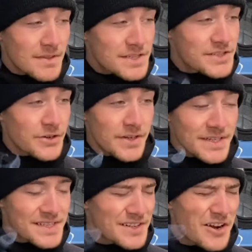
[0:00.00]
The
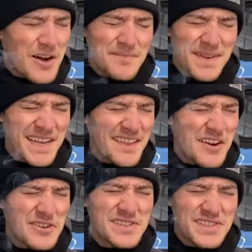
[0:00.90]
Suryas, oh man,
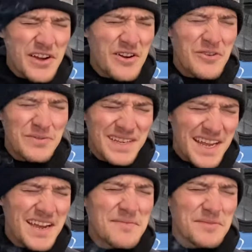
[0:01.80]
they are so
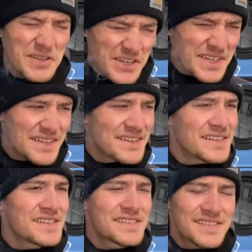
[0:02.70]
damn good.
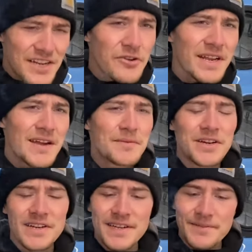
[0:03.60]
So damn good.